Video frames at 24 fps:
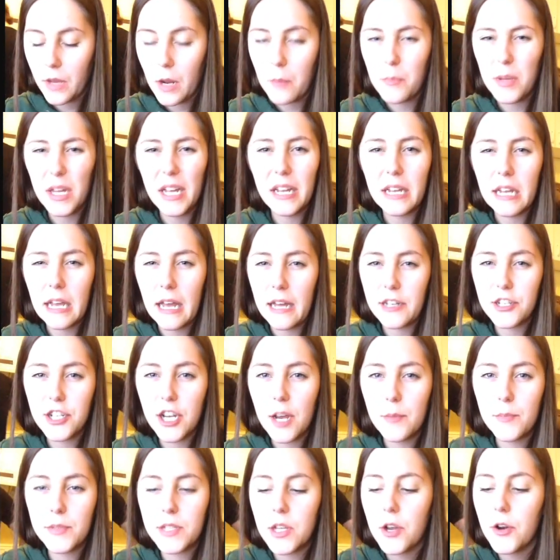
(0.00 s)
playing
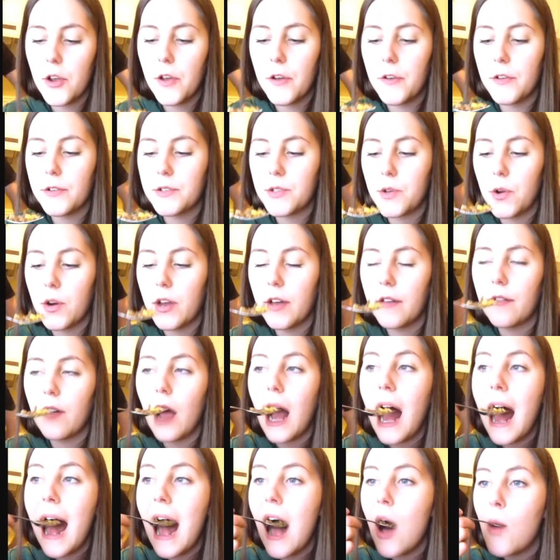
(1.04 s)
catch-up, sort
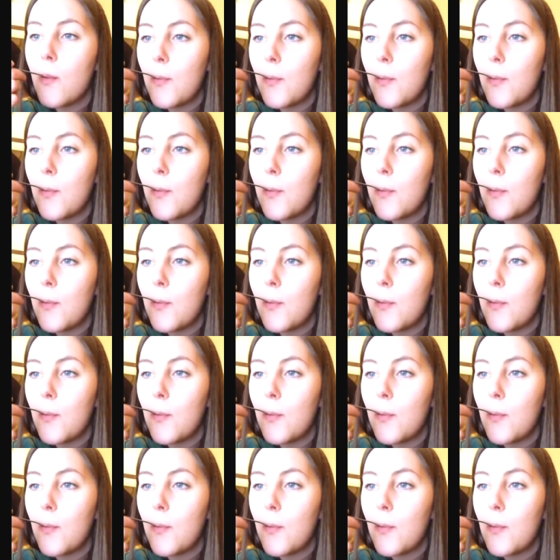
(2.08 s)
of.